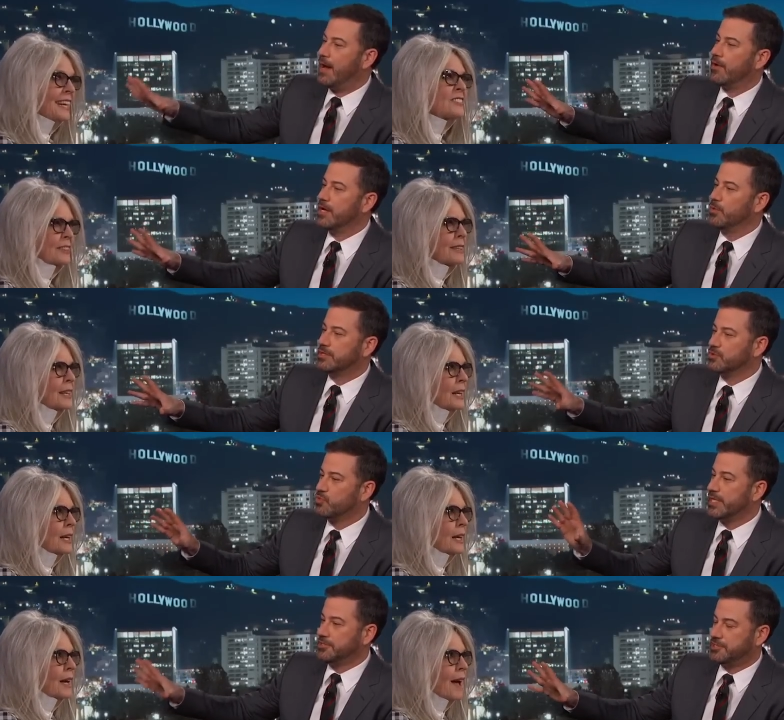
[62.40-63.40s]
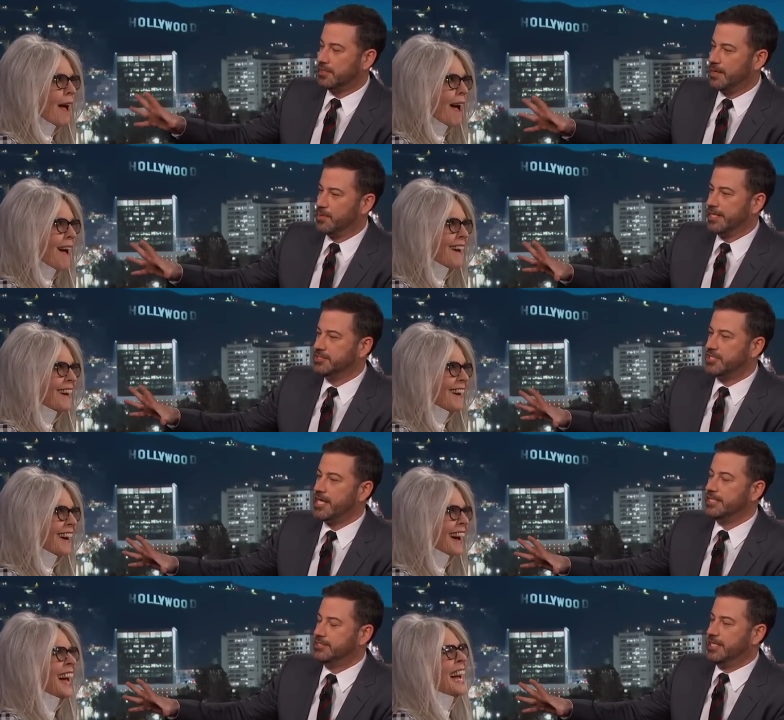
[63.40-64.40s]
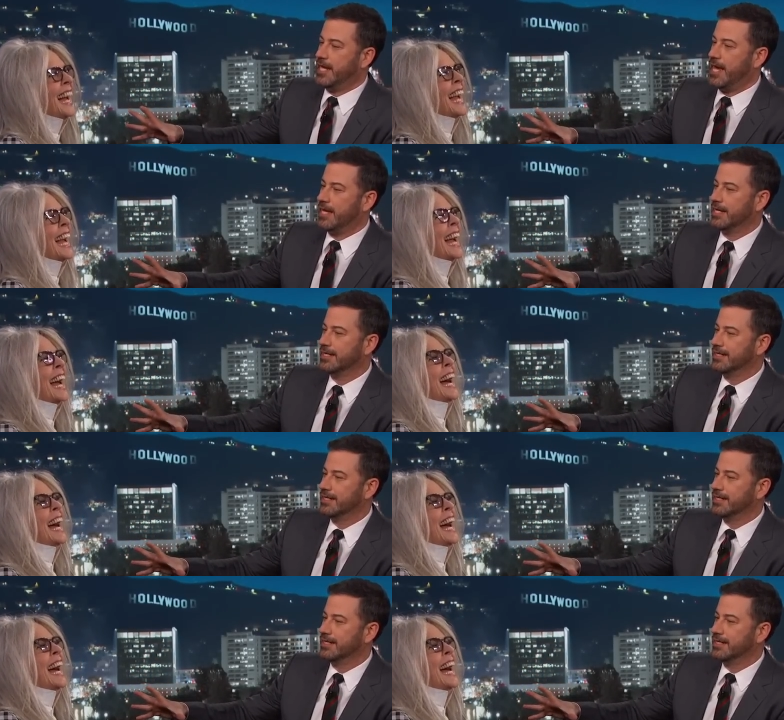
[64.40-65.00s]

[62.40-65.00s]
Speaker 1: area with the real celebrities. He's in a